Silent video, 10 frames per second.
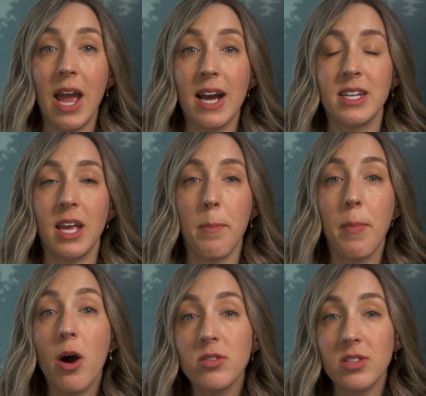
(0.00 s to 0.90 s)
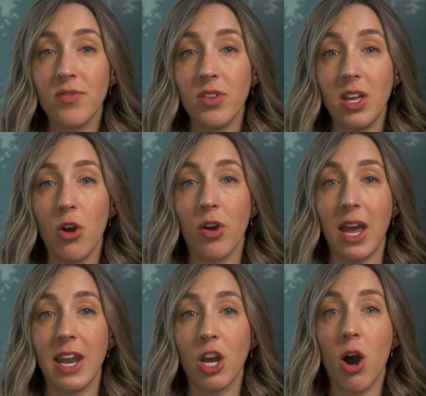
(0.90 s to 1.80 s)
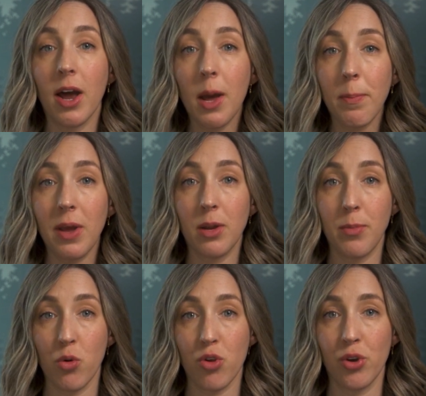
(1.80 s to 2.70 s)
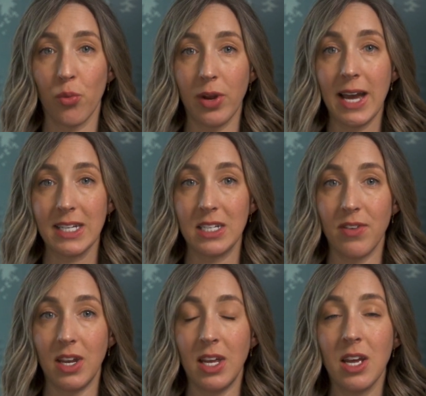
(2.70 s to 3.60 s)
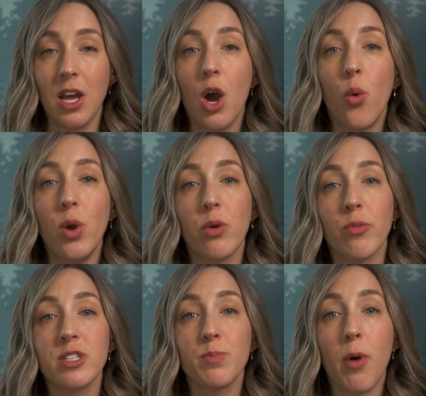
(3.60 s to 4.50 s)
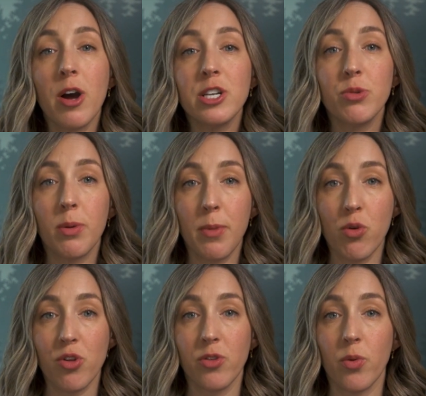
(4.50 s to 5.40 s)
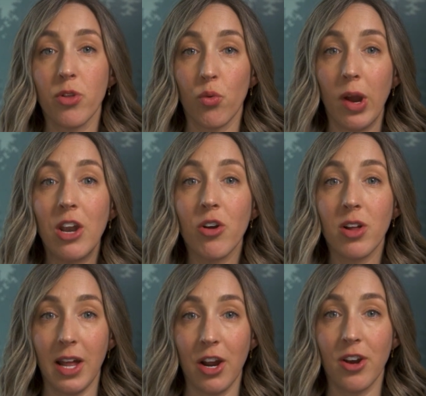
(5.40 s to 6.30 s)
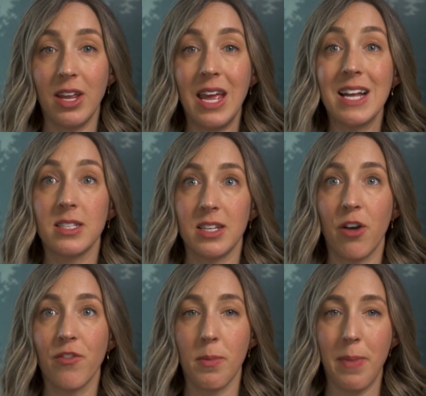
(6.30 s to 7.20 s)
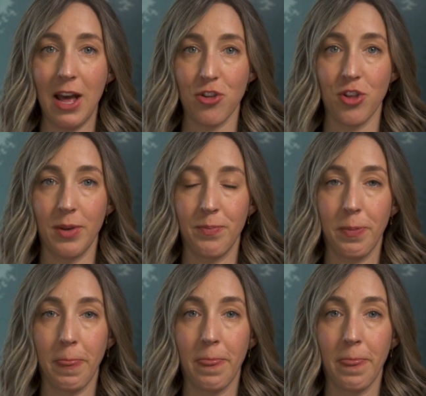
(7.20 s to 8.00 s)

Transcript: reacting impulsively or getting caught up in emotional reactivity, we can respond to emotions with greater clarity and self compassion.